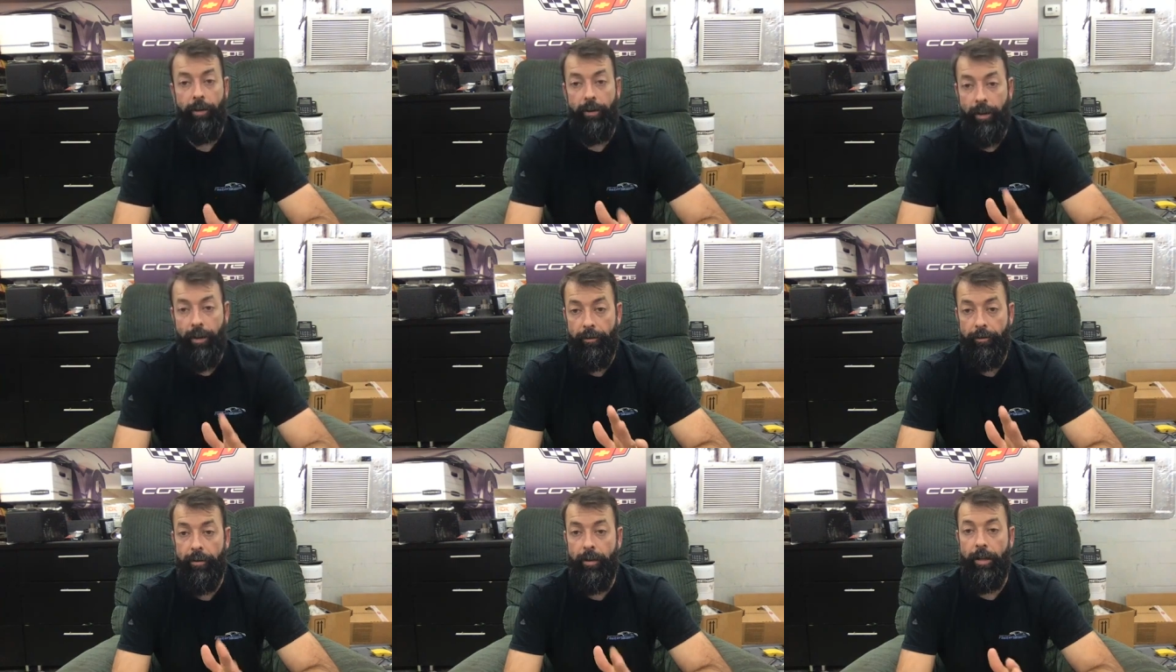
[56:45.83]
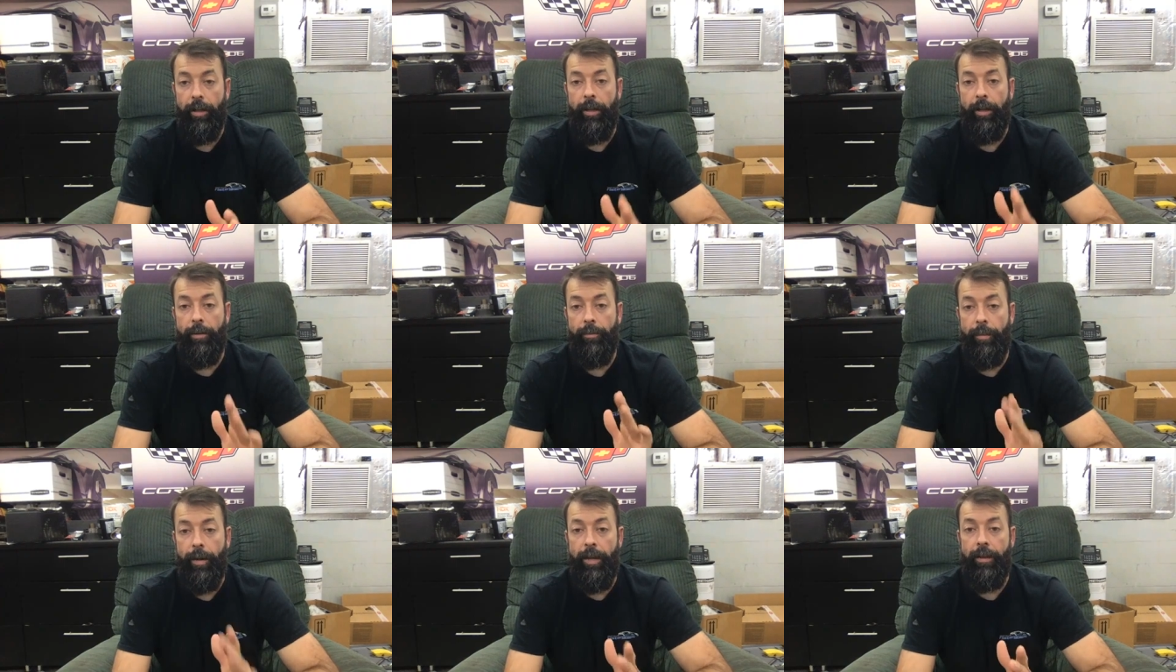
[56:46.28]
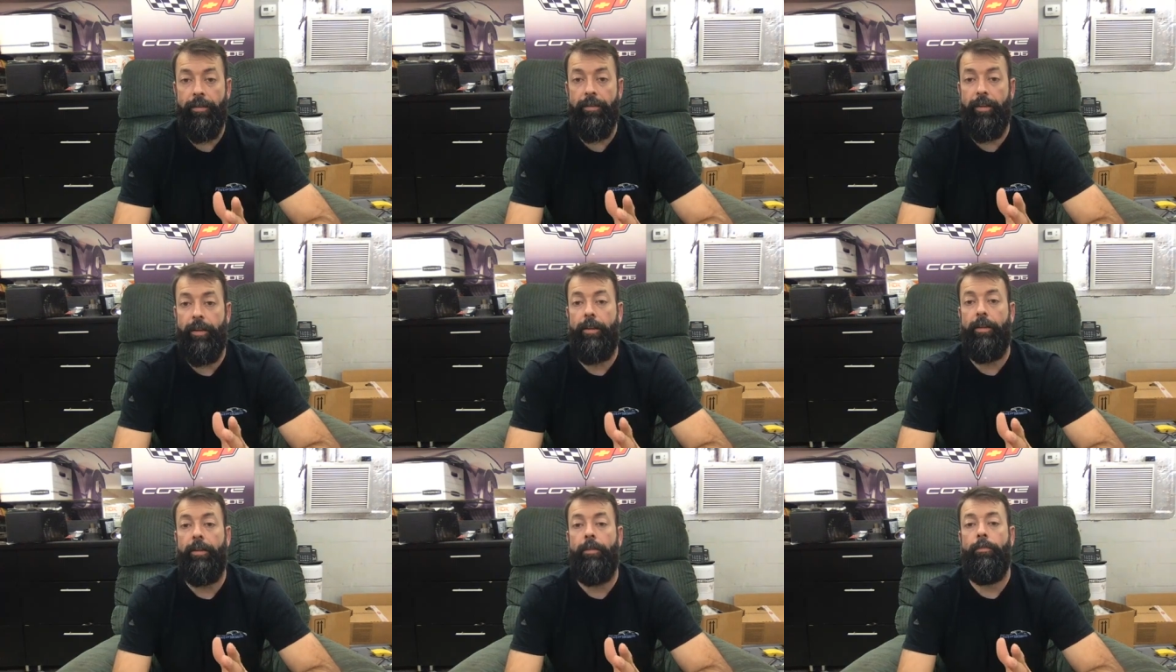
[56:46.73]
definitely
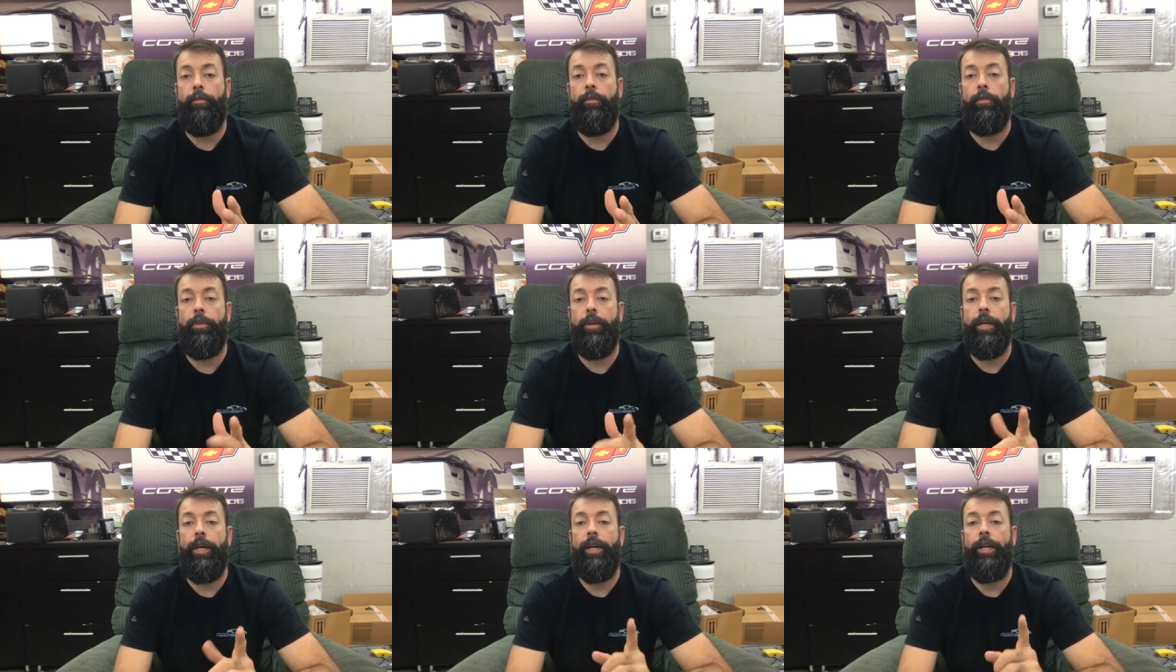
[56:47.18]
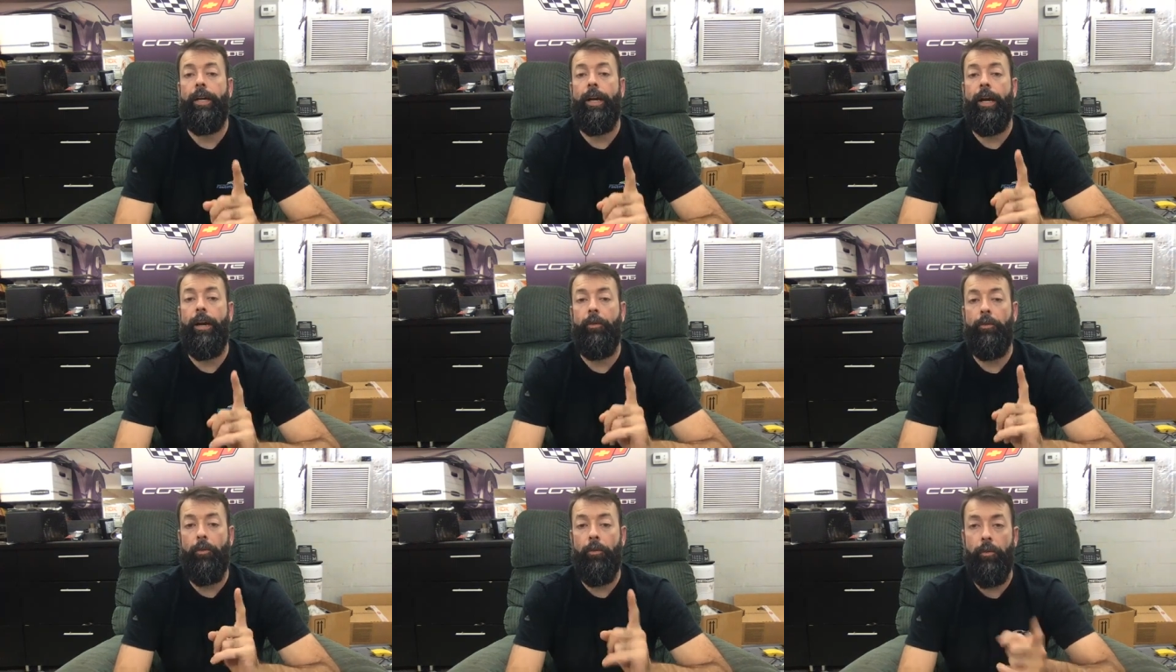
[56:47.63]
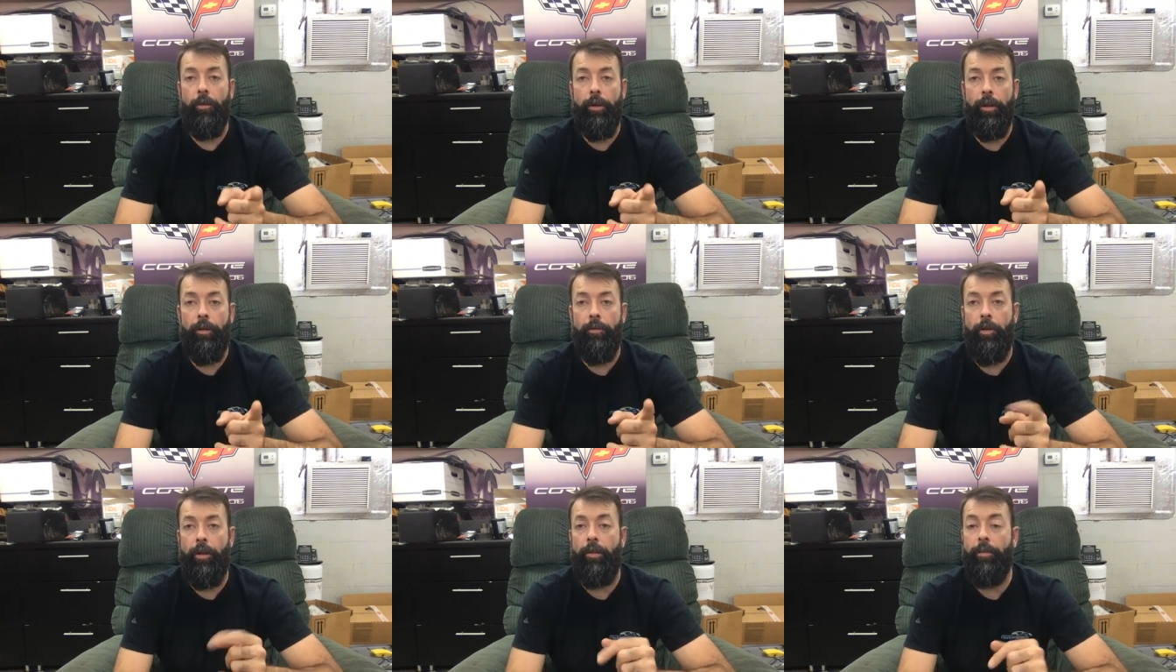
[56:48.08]
amazing. But I would
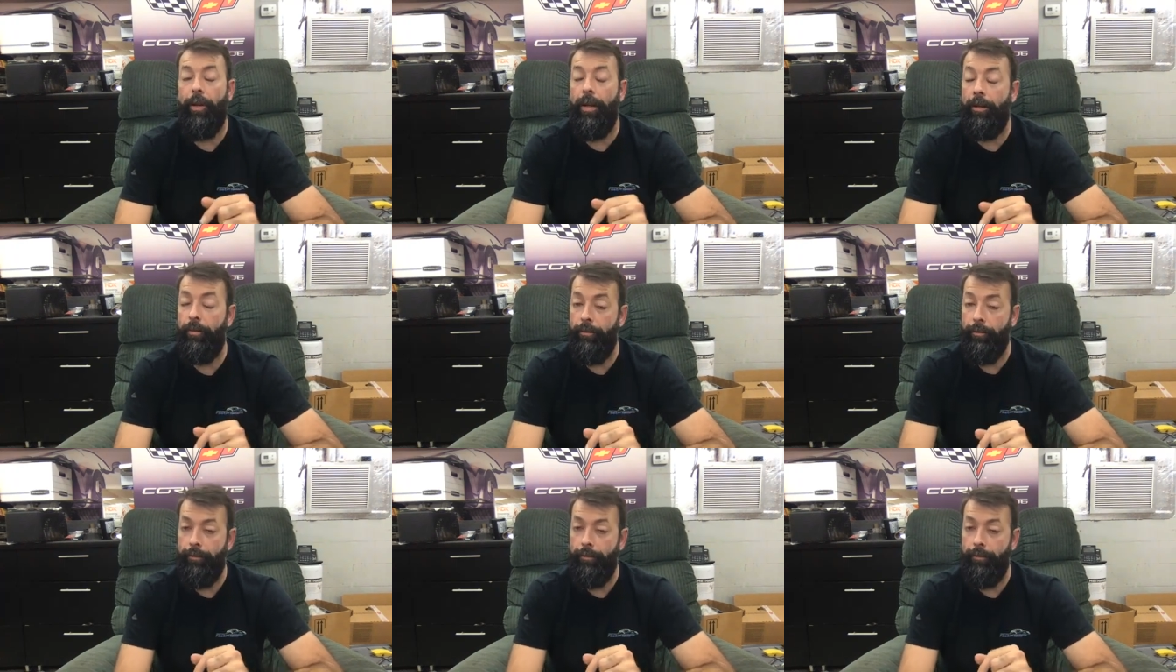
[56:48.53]
really recommend